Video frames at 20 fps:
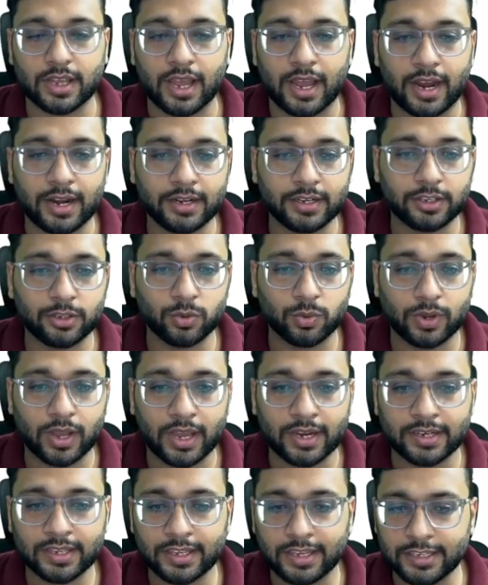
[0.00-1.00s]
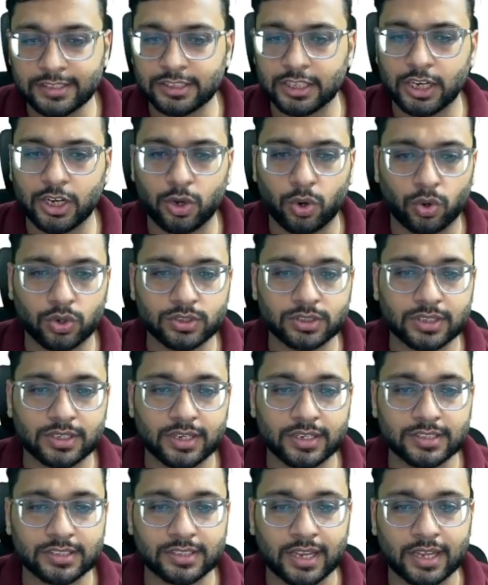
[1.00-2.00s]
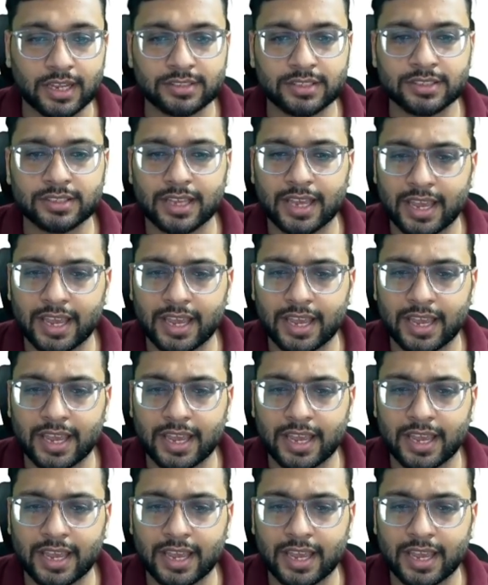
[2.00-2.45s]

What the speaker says: and you can easily launch instances